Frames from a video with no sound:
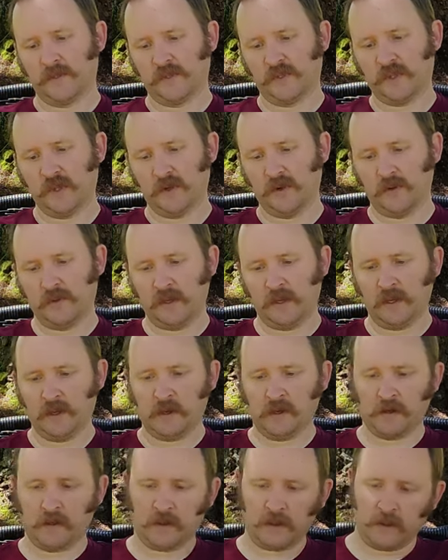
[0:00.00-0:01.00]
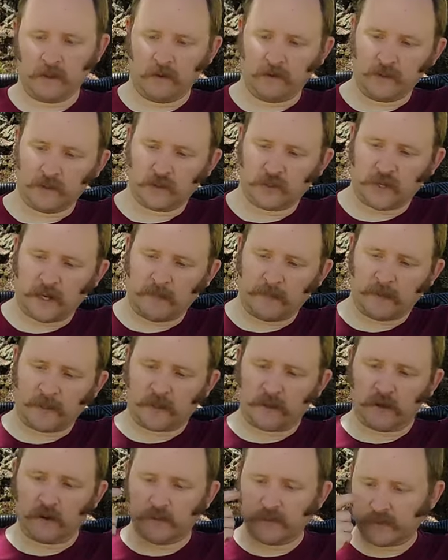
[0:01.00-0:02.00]
So they're going
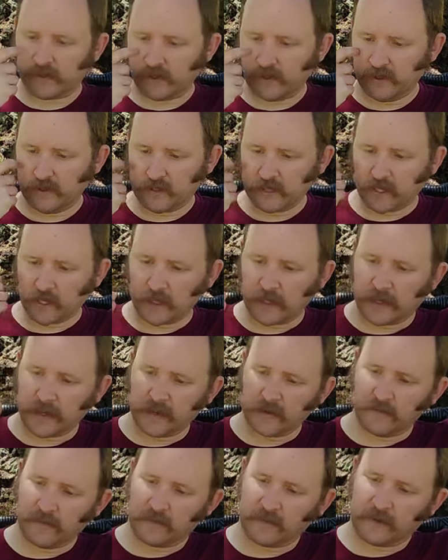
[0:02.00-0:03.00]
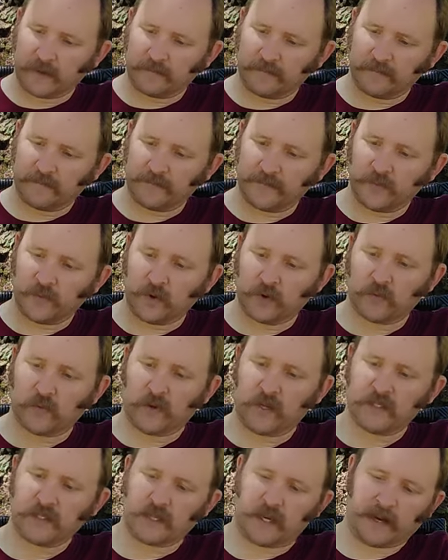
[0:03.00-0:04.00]
tropical, but they're using a lot of
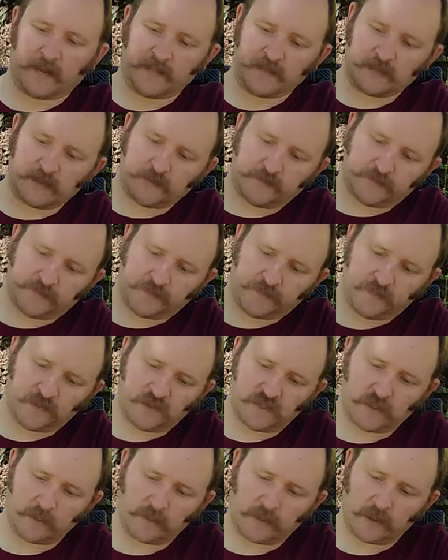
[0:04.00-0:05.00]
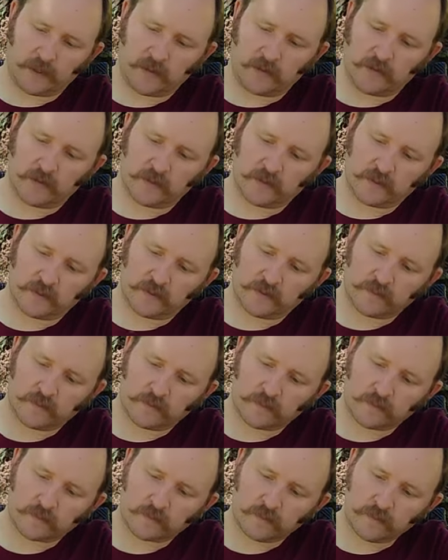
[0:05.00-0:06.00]
Northwest hops, Simcoes,
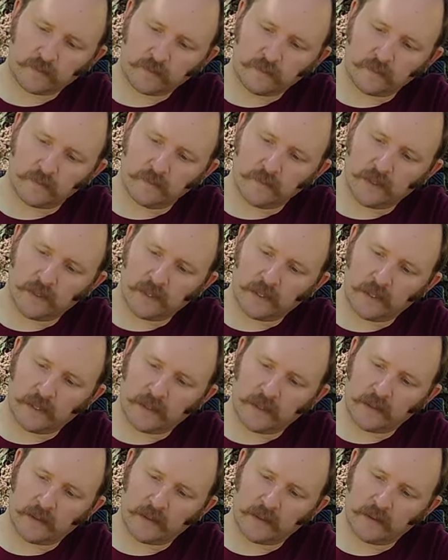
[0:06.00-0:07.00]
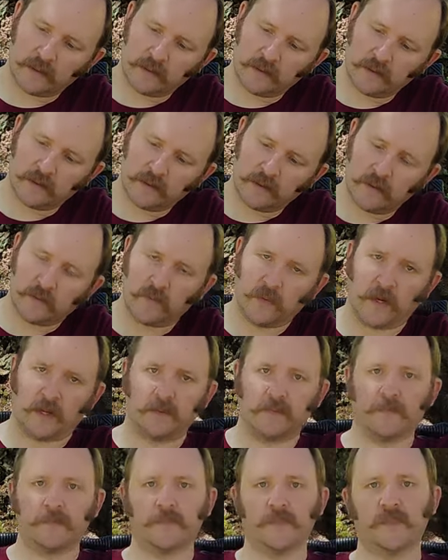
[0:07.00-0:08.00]

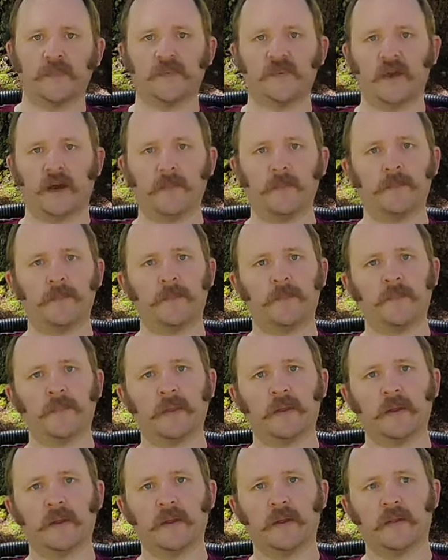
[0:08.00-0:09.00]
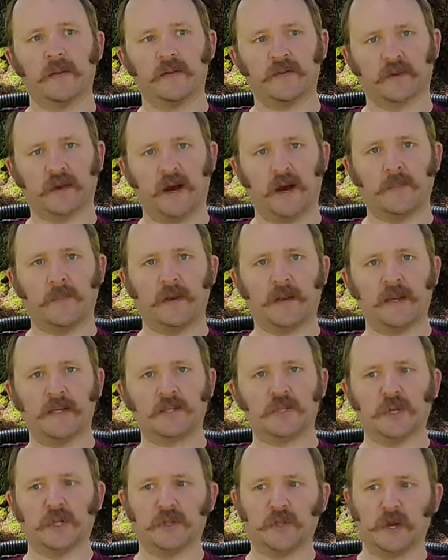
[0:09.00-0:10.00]
some. There's a
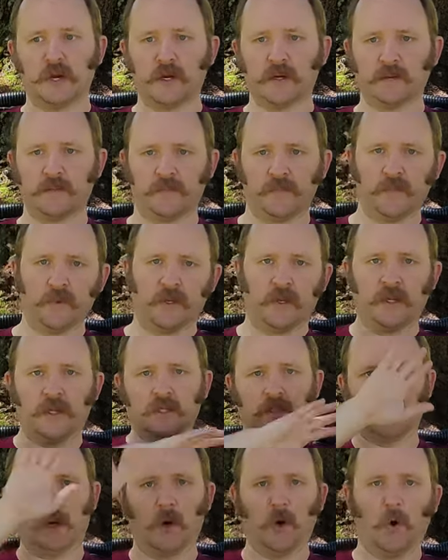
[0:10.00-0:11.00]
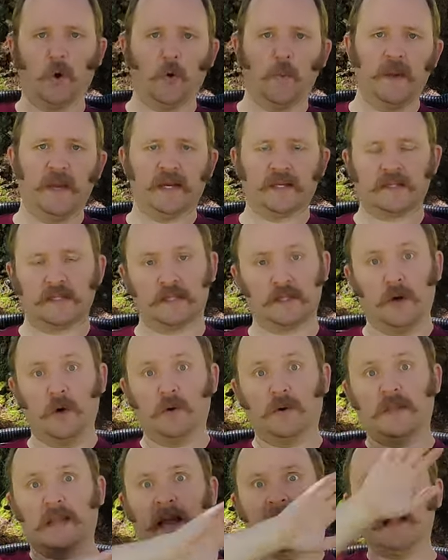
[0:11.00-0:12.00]
combination in there. It's a whole mix. It's a
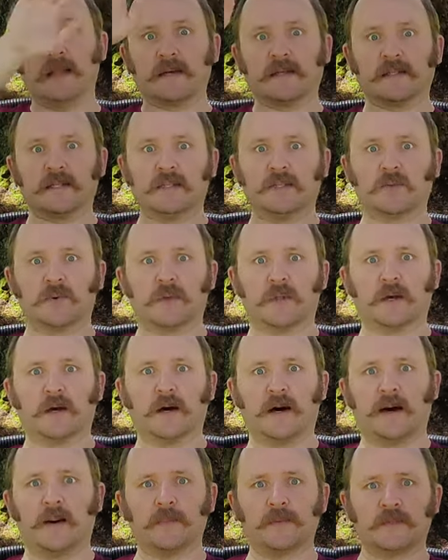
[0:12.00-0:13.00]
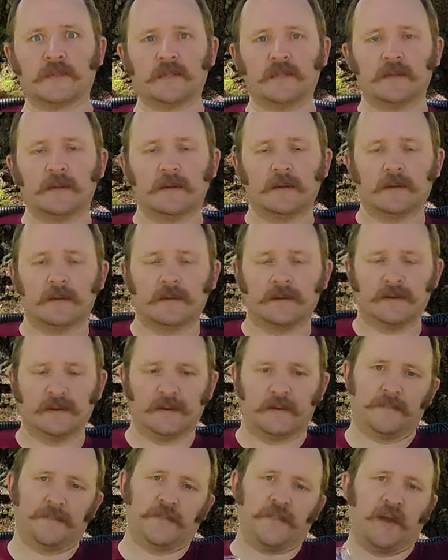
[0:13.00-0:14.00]
whole galaxy's worth of hops.
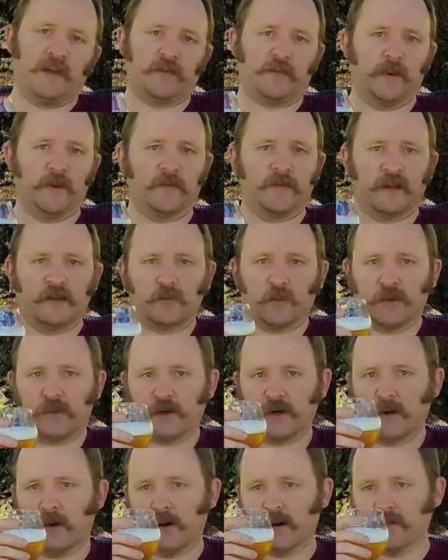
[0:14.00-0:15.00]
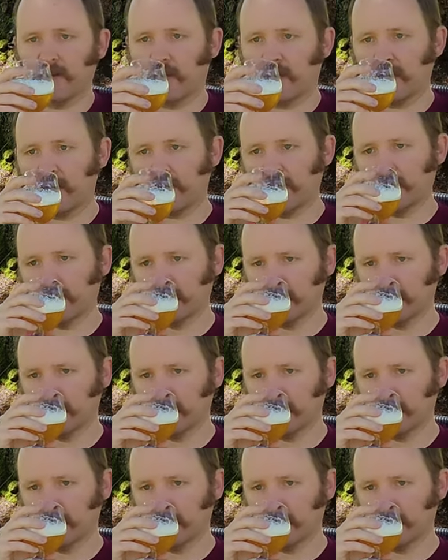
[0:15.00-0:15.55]
I suppose that's what they're going for.